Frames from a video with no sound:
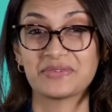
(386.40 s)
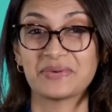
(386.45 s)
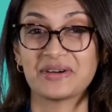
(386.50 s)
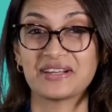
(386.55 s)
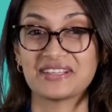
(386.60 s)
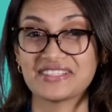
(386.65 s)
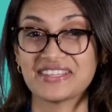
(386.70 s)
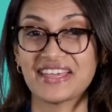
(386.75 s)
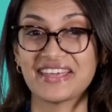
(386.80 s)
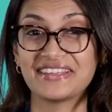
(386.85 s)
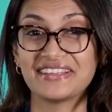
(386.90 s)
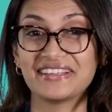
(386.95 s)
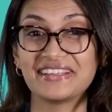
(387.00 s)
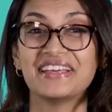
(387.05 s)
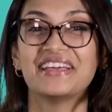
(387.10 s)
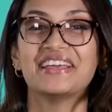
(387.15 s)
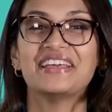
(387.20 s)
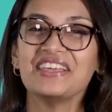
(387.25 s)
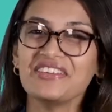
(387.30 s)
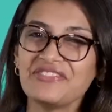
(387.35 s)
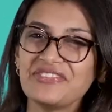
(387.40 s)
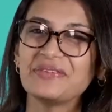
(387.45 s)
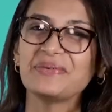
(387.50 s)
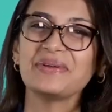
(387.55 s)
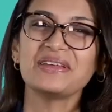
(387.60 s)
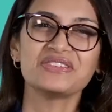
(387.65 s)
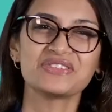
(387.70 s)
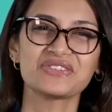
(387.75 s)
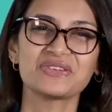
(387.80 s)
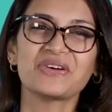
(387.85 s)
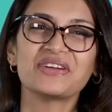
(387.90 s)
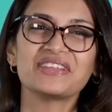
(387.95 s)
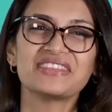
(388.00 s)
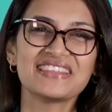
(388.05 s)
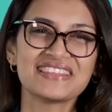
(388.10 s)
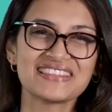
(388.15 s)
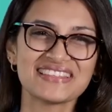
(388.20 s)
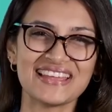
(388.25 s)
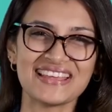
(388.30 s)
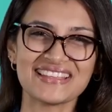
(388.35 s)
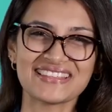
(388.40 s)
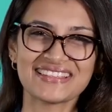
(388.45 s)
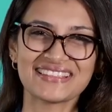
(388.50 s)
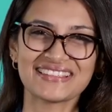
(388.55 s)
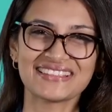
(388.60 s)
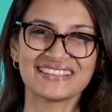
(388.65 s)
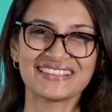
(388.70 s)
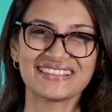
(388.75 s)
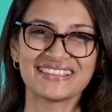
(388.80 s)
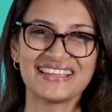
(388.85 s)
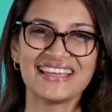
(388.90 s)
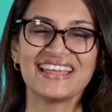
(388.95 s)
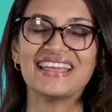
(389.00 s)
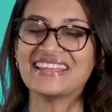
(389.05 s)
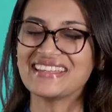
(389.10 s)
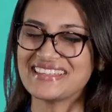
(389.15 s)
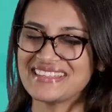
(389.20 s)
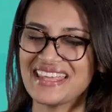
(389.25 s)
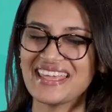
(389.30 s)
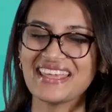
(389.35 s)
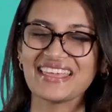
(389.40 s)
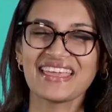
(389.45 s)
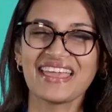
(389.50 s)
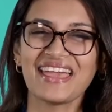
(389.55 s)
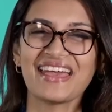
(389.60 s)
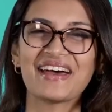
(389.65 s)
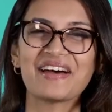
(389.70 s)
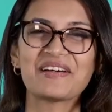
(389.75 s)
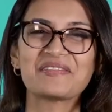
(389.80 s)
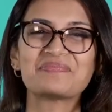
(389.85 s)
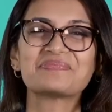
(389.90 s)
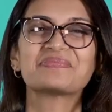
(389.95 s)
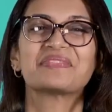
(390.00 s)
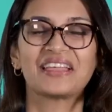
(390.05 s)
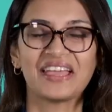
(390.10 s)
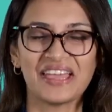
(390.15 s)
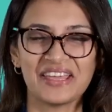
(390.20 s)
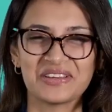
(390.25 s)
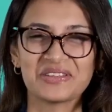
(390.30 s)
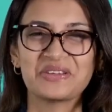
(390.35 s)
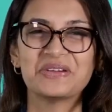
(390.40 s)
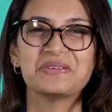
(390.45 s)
to our channel if you enjoyed this lesson. Take care and